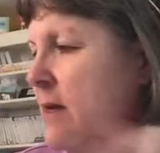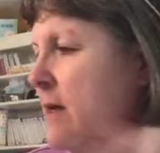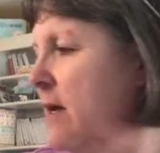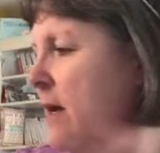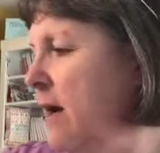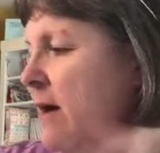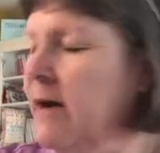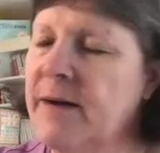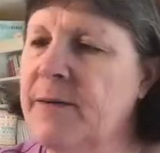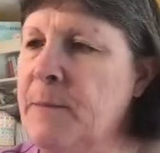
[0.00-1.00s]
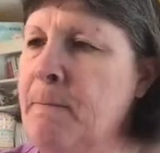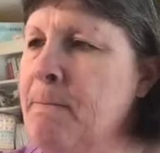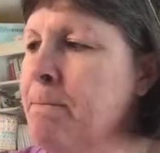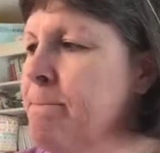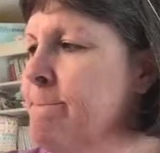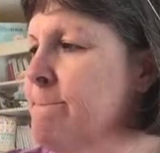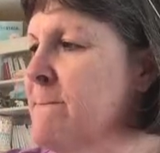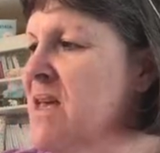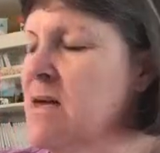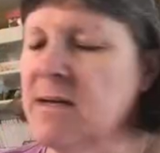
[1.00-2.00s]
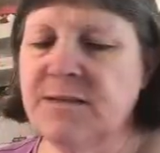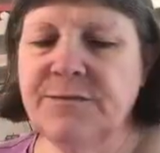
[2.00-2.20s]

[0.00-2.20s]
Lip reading: It's